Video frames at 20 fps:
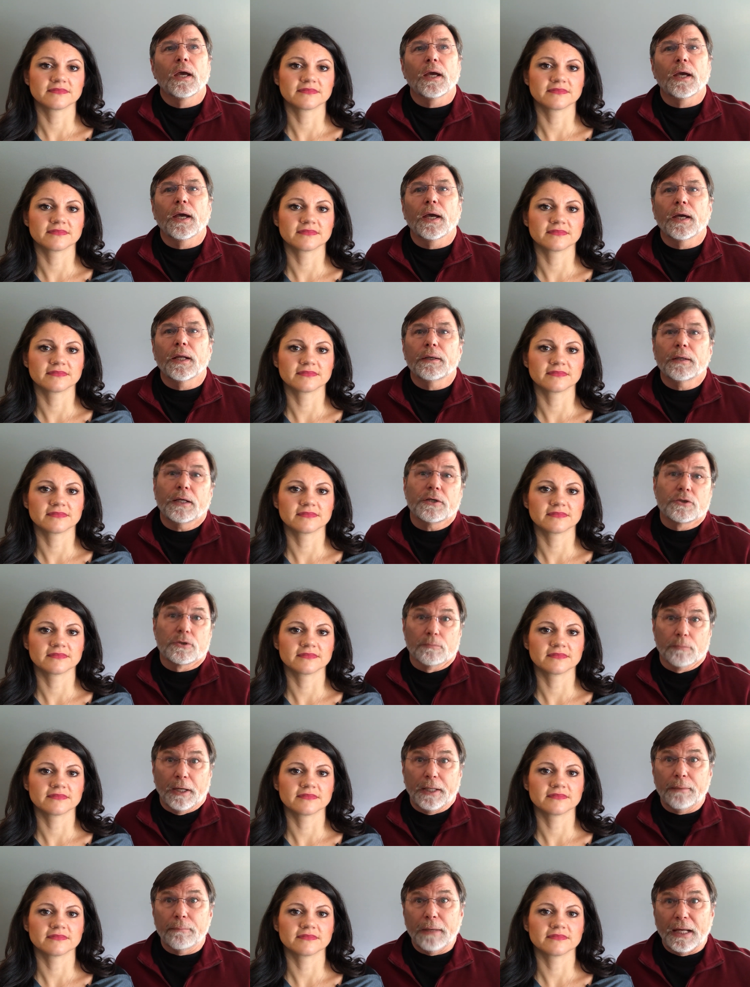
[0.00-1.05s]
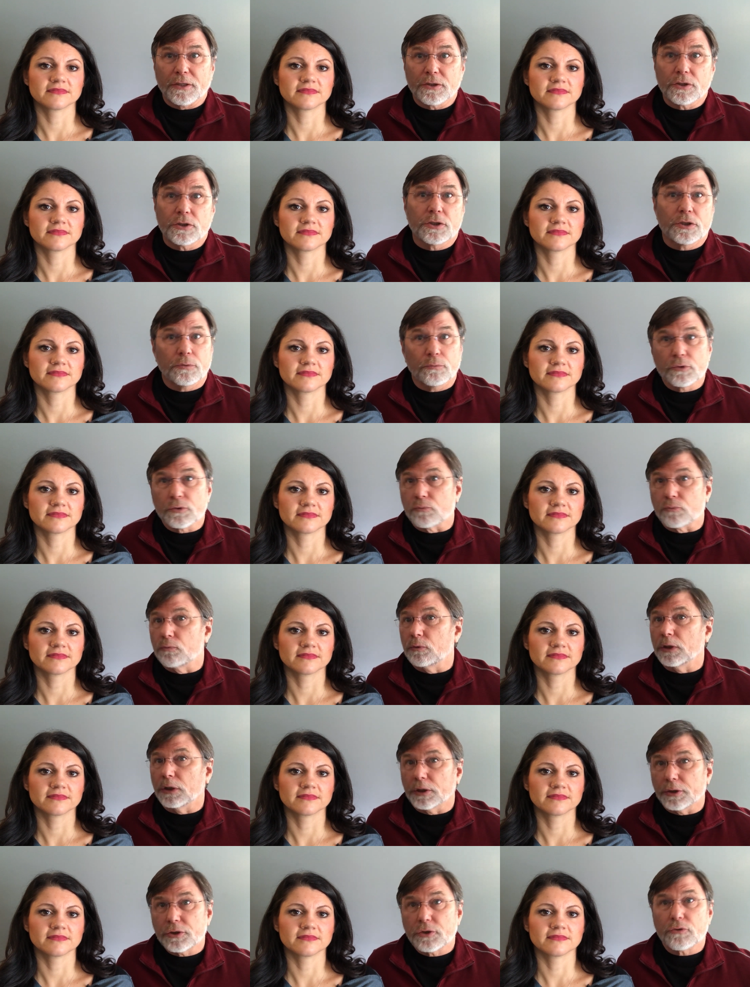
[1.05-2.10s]
Speaker 1: And as you might imagine, she was
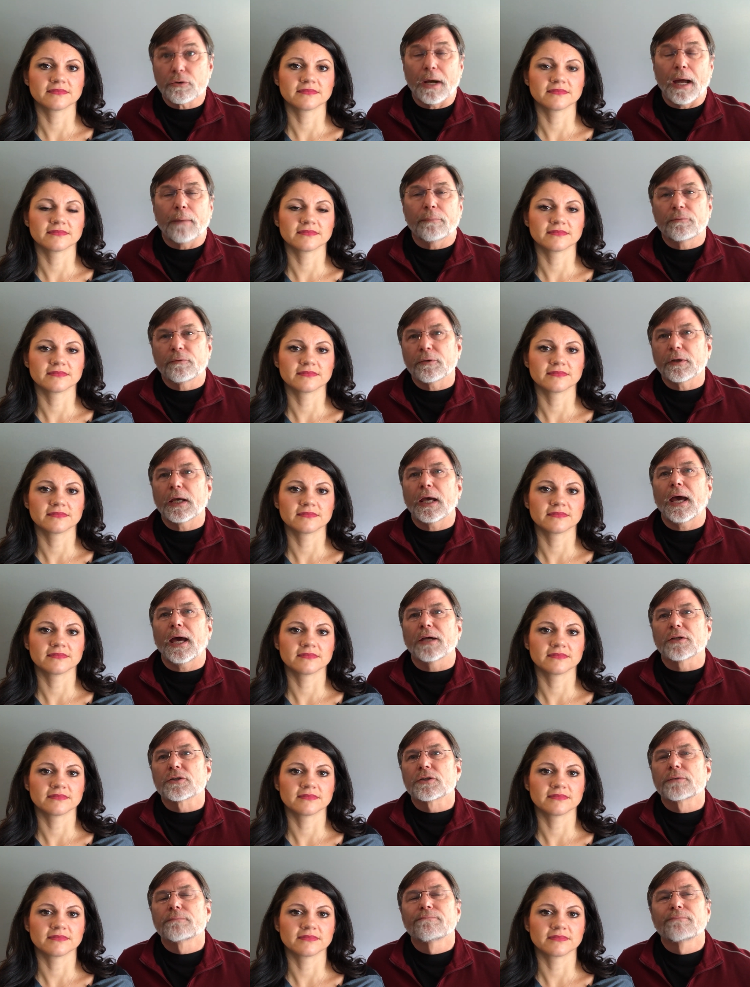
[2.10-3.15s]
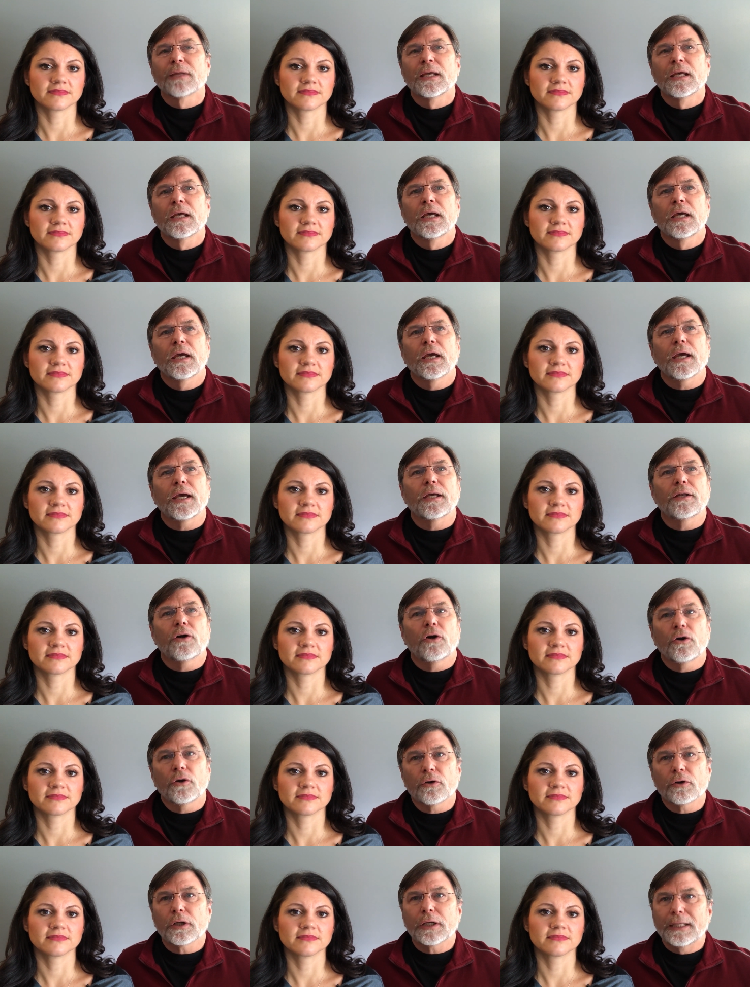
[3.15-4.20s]
really strapped for cash. And
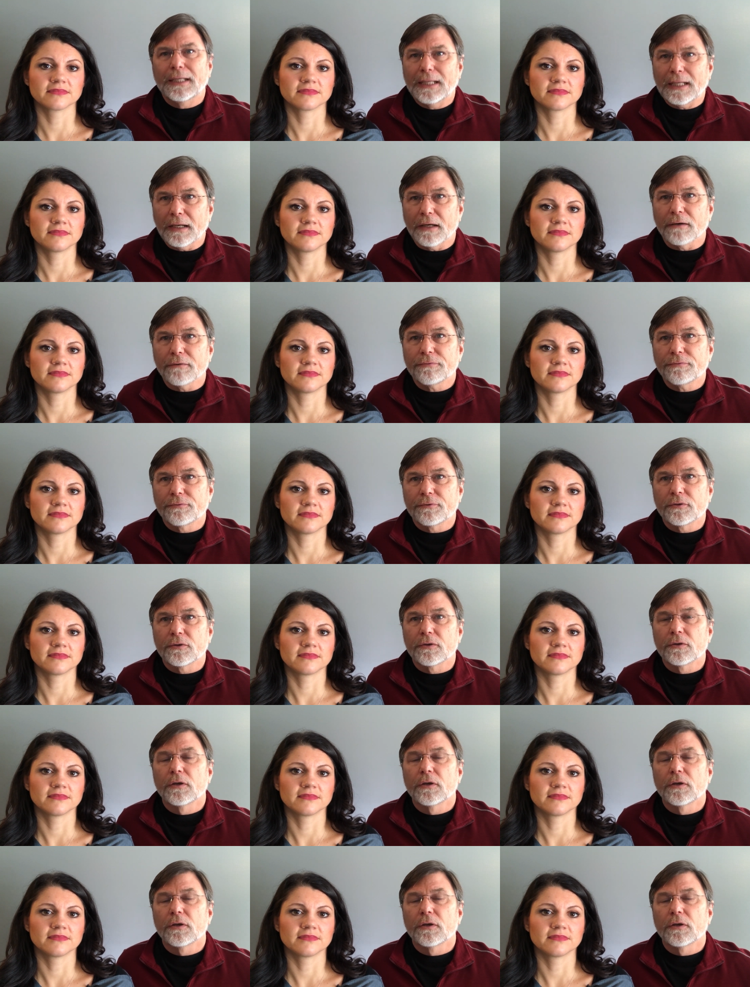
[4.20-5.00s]
her gift